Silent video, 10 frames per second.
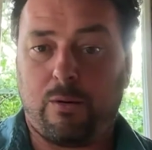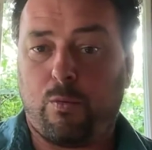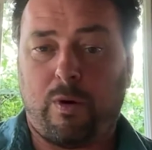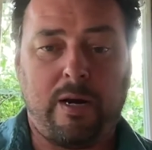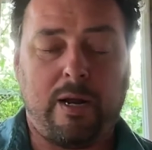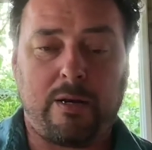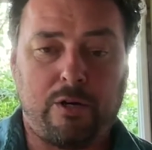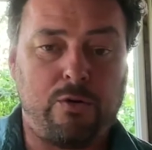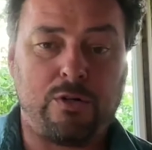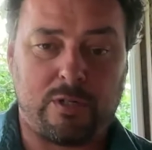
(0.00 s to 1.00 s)
why not
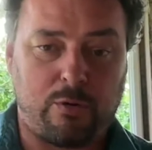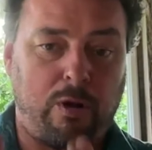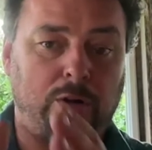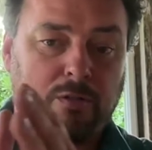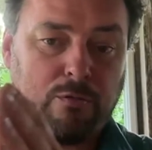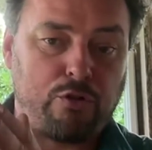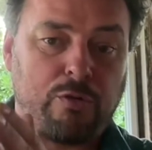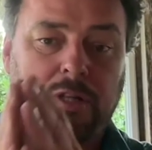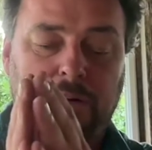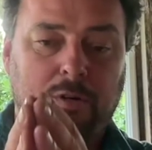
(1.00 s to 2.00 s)
use the relative
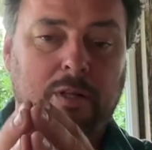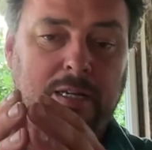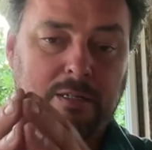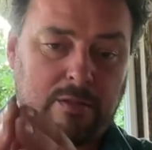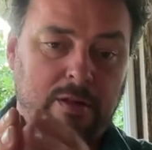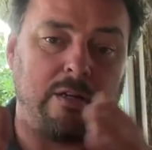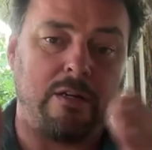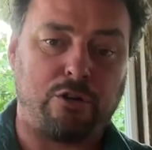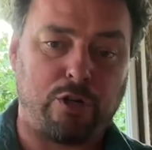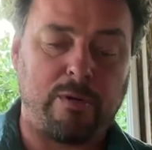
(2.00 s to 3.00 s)
nutrient level as the thing to
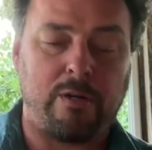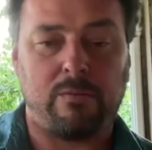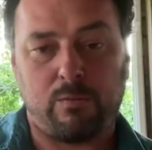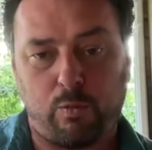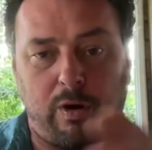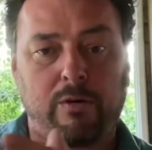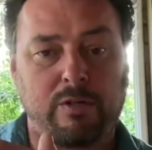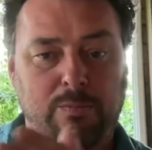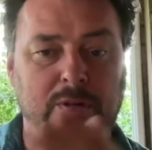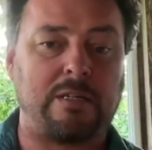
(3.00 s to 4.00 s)
determine where
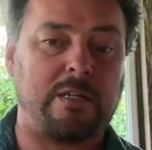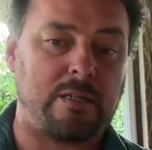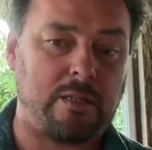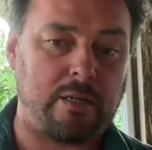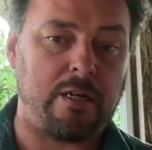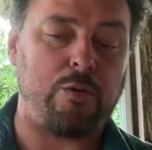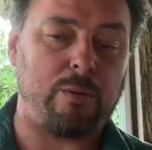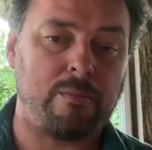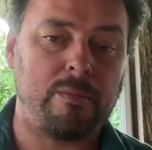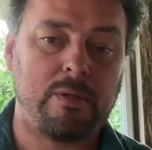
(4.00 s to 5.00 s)
something sits in the
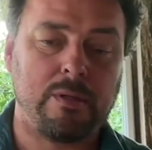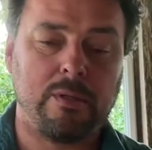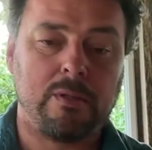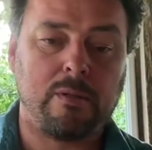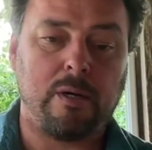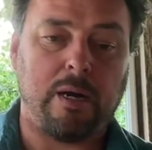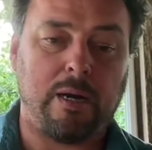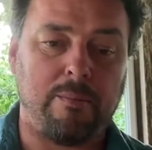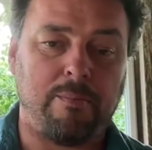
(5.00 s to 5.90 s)
continuum? Um,